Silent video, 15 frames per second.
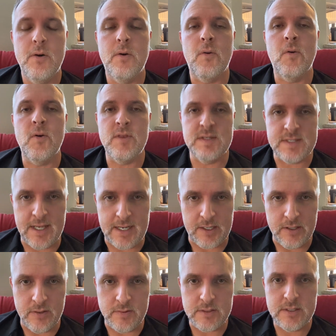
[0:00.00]
or the
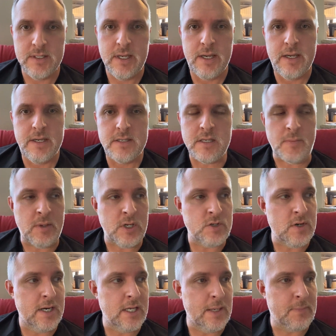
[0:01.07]
Zygote. So I'm going to
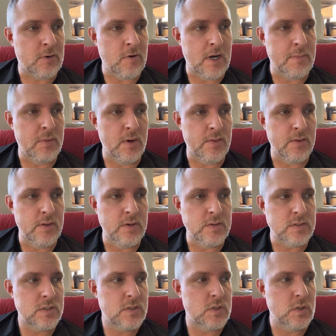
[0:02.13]
try to upgrade both of
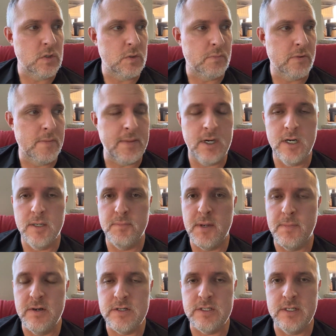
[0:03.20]
those to Premiere
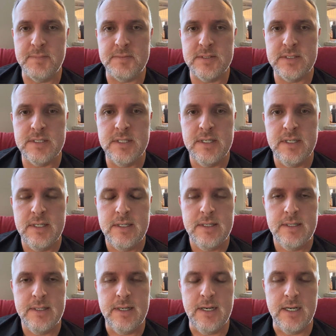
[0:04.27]
memberships
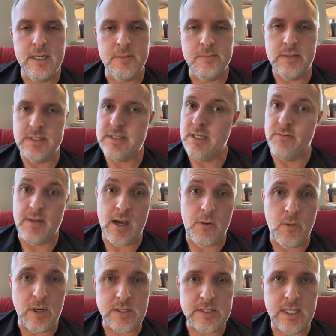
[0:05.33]
and see if that
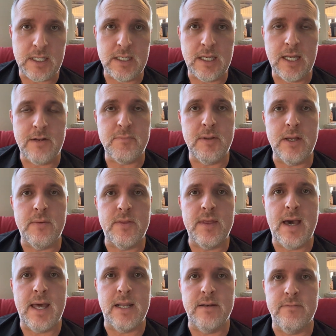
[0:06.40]
works. I could kind of play with
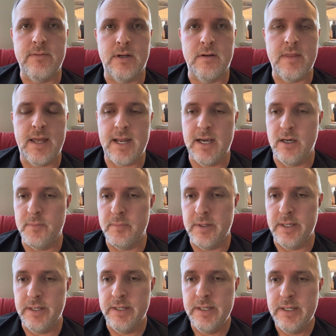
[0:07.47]
that and figure that out.
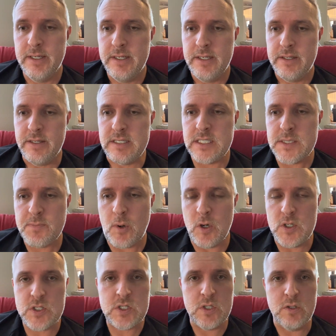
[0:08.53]
But this is
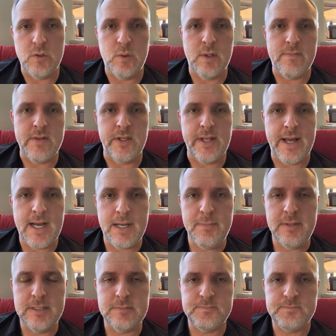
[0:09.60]
part 2 of the lab,